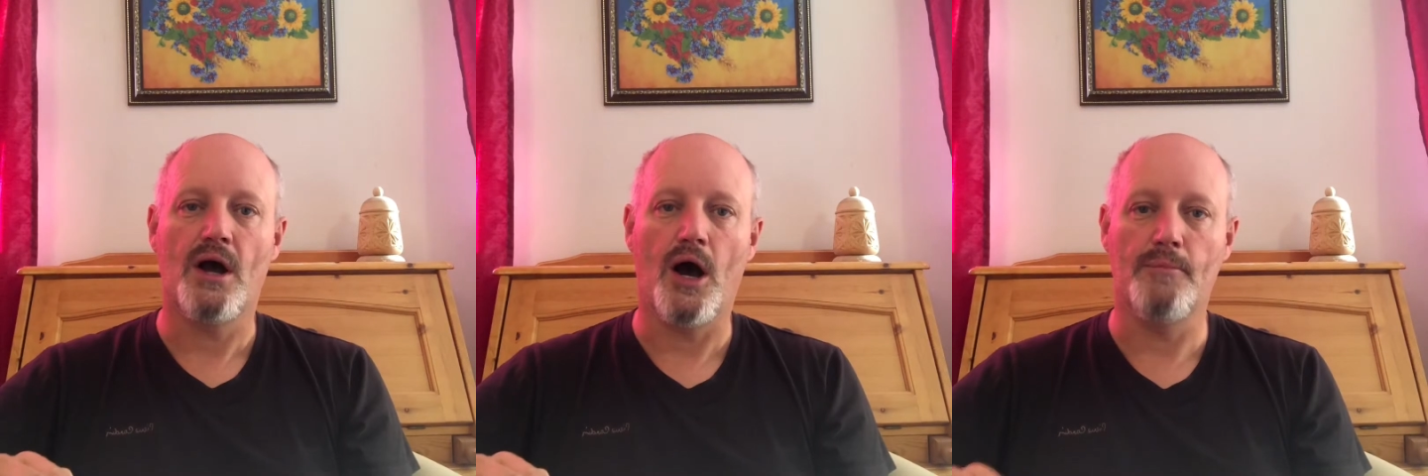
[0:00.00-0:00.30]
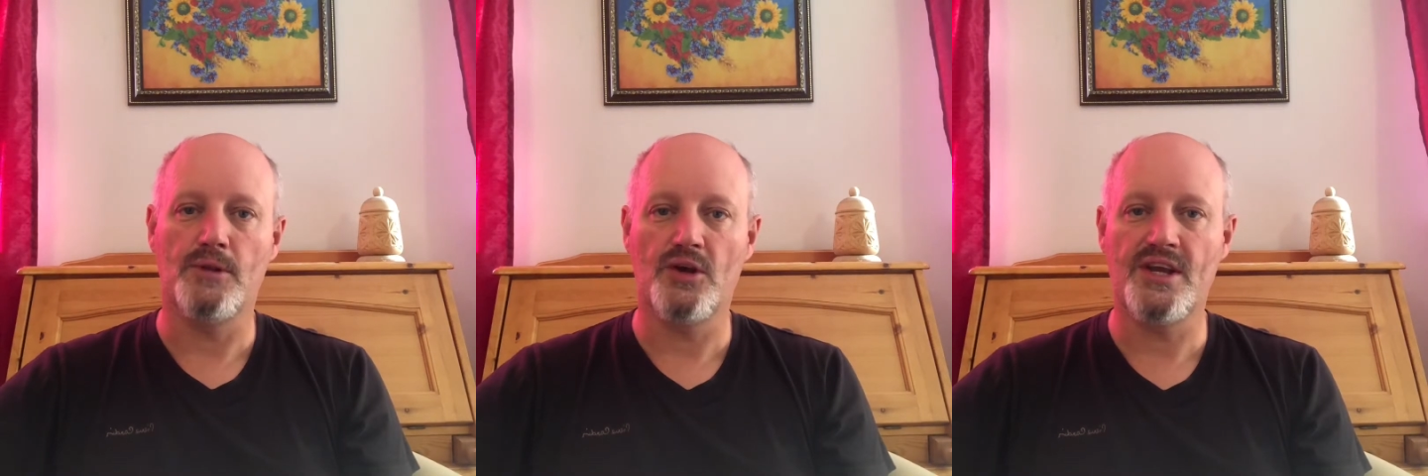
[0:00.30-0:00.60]

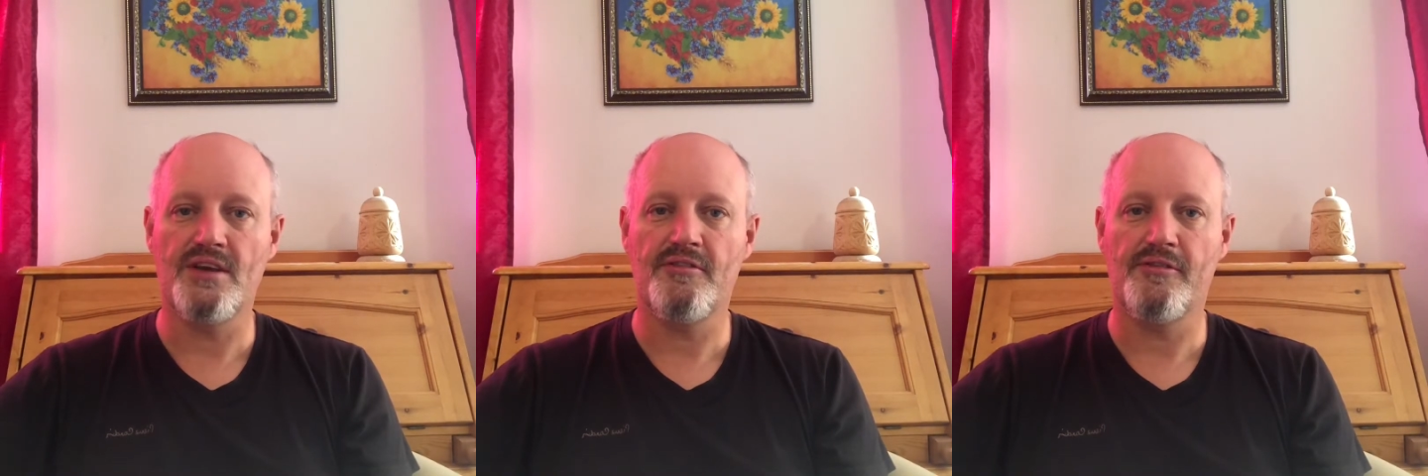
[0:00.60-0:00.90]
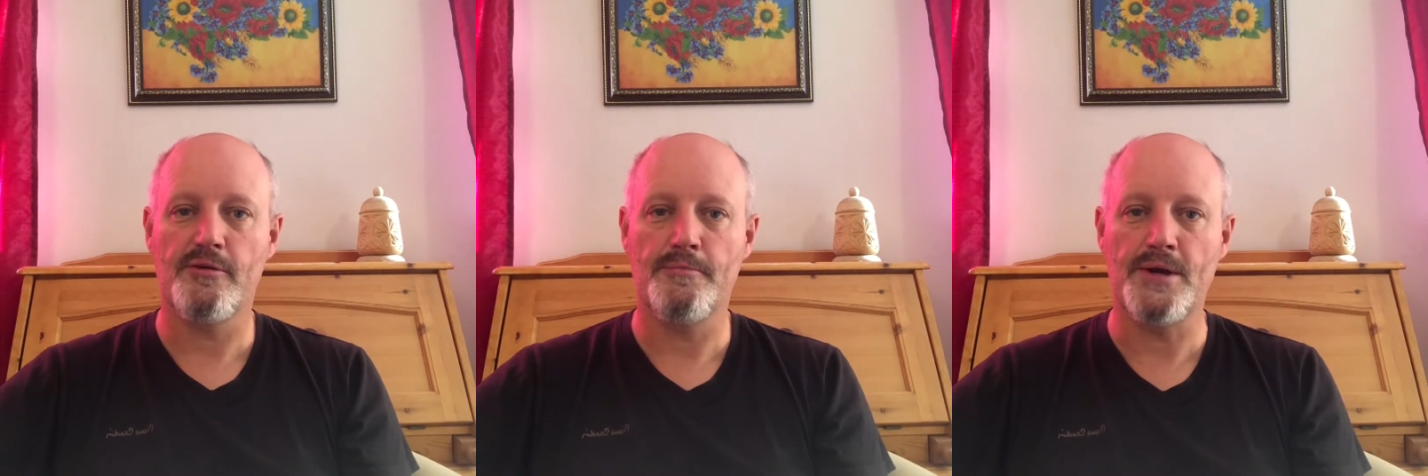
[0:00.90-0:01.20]
I'm looking
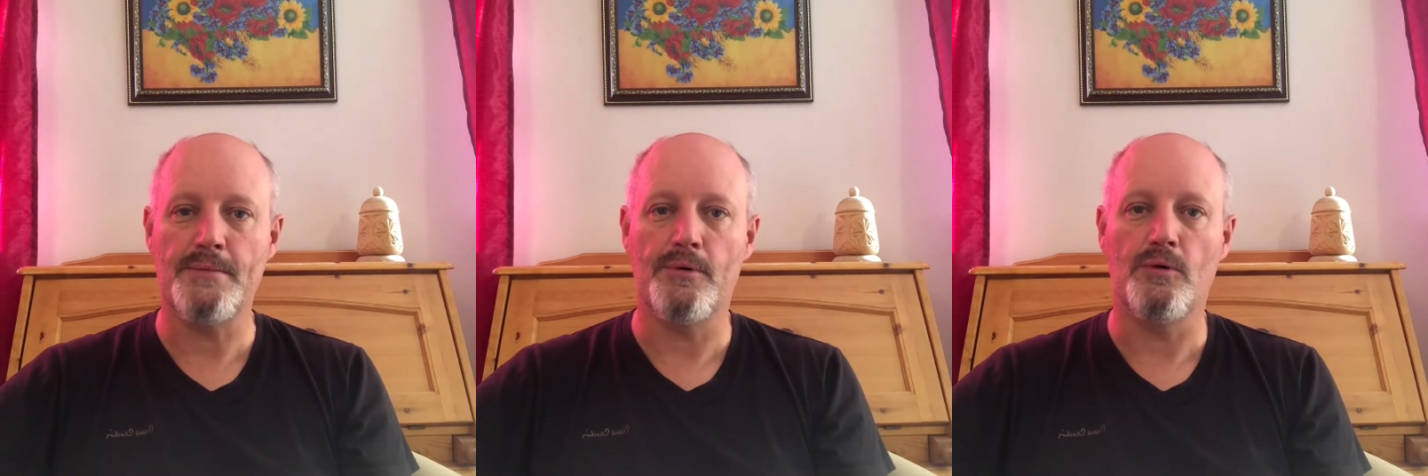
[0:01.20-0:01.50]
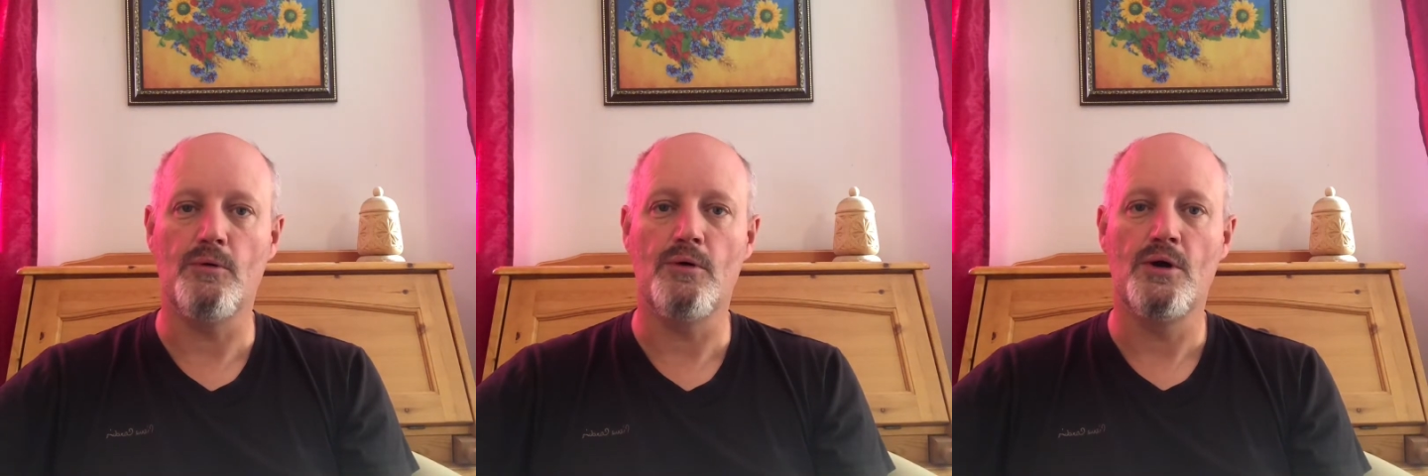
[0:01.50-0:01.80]
for a
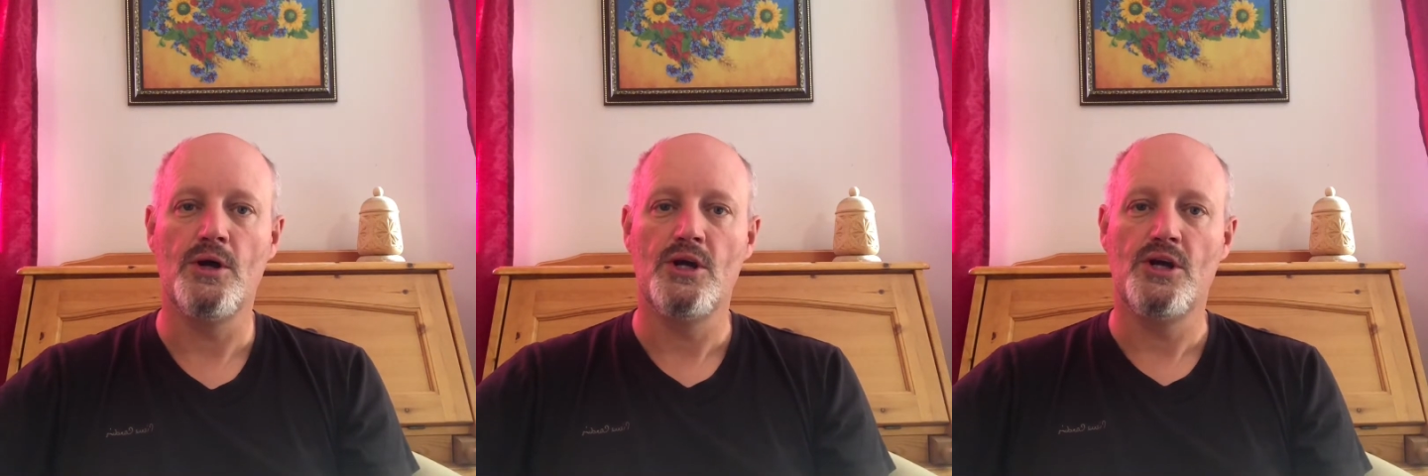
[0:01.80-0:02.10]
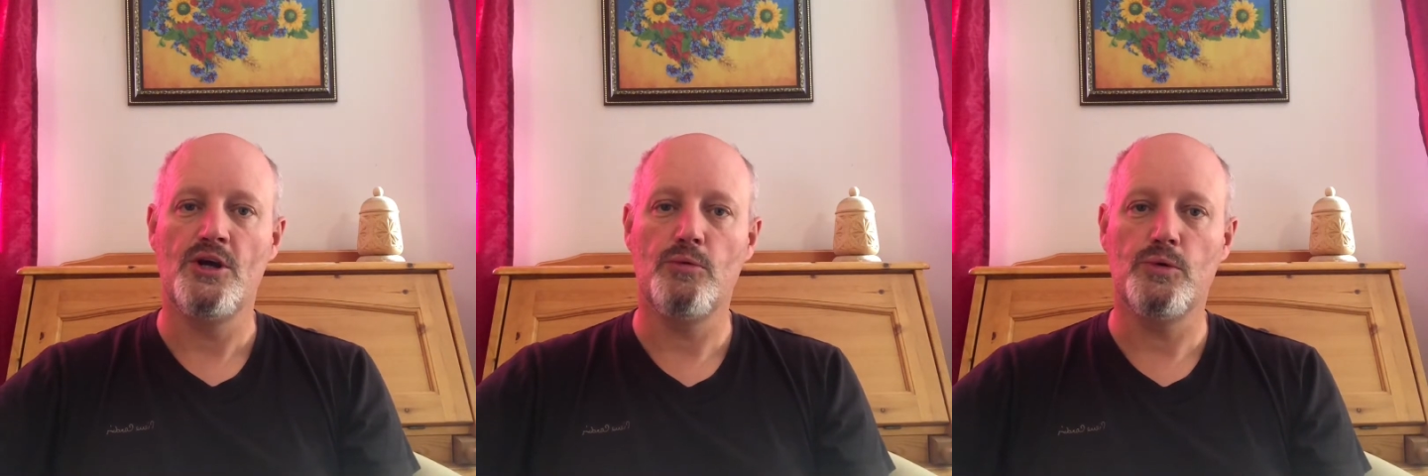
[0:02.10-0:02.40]
people
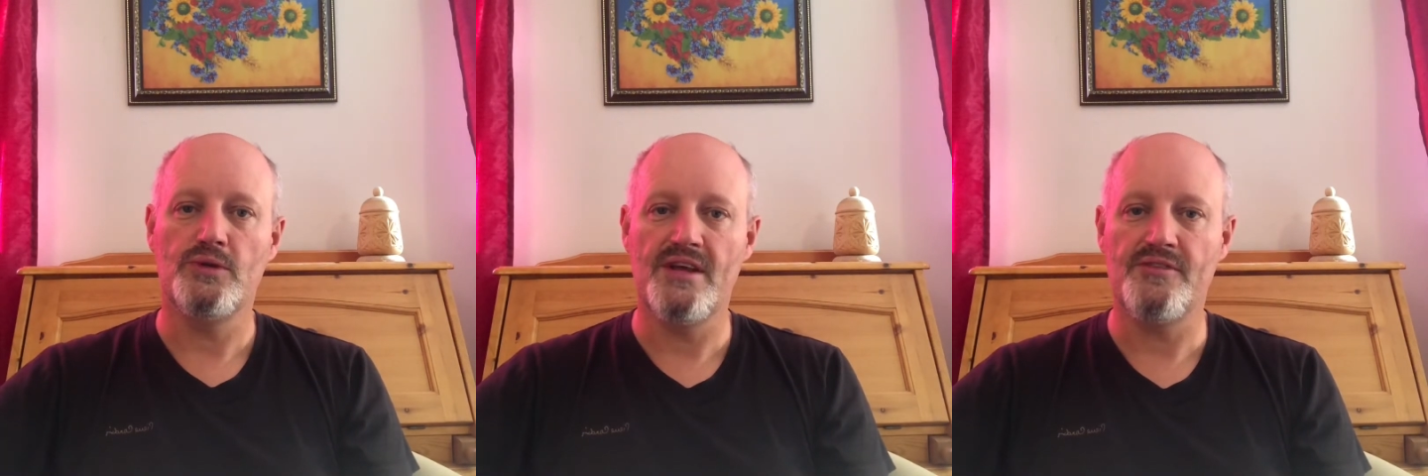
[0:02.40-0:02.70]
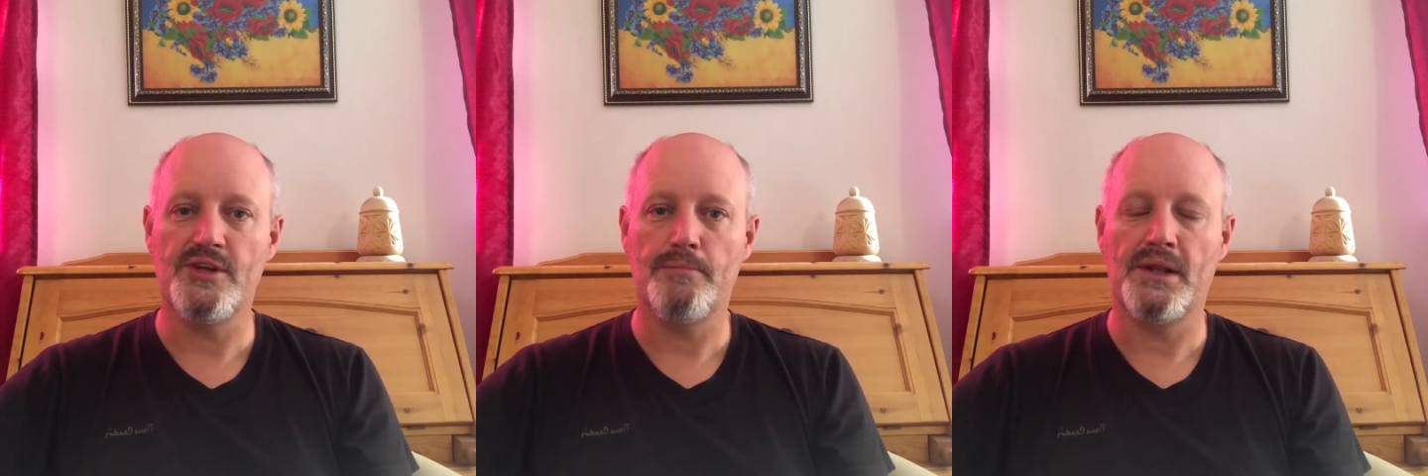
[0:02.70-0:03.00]
who will
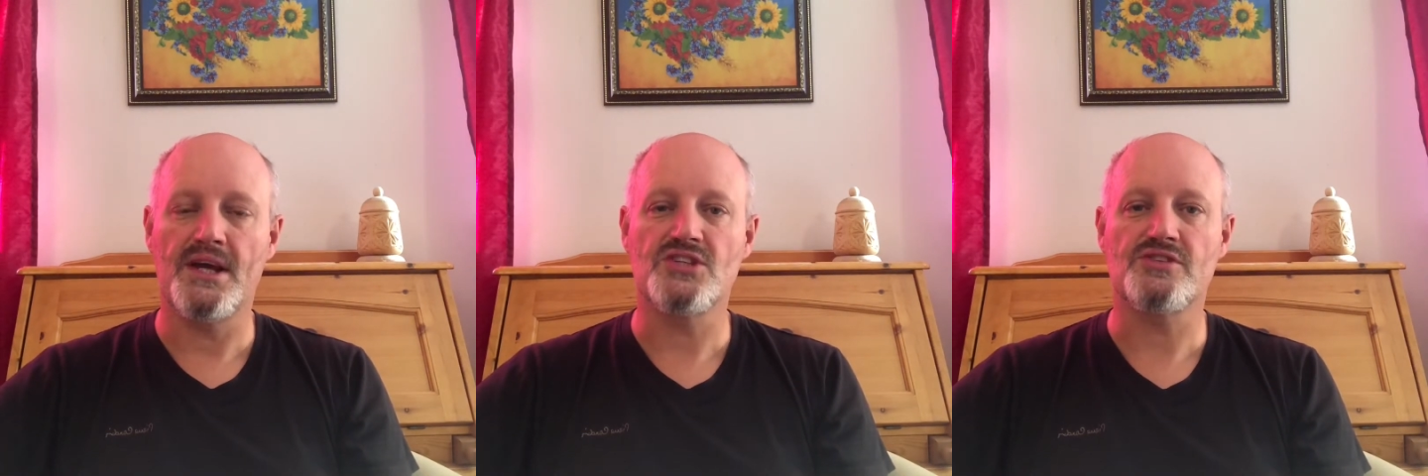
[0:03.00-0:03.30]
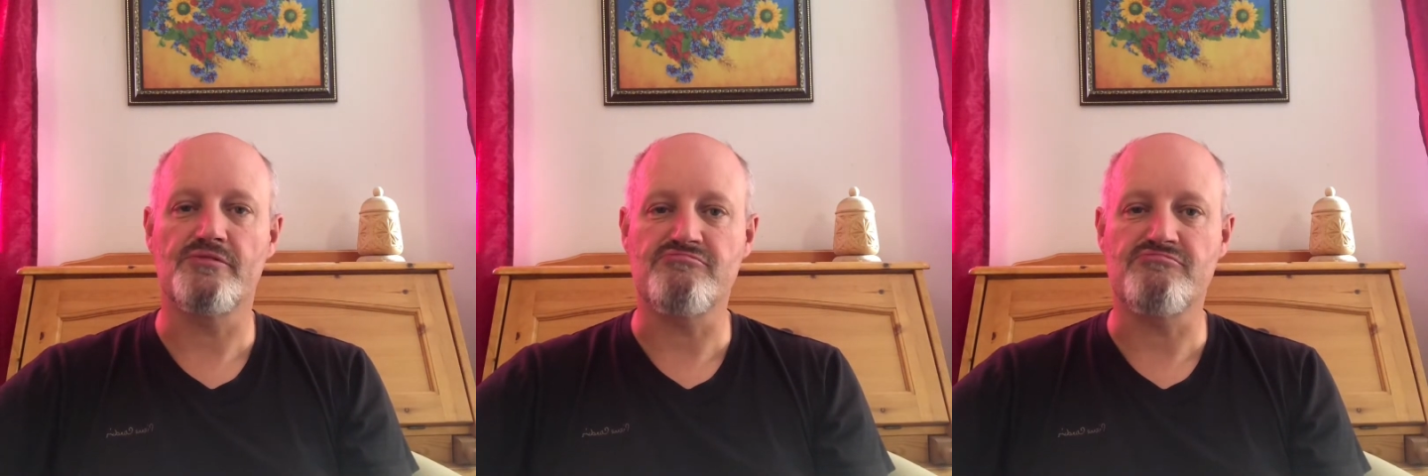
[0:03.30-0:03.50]
live in a place of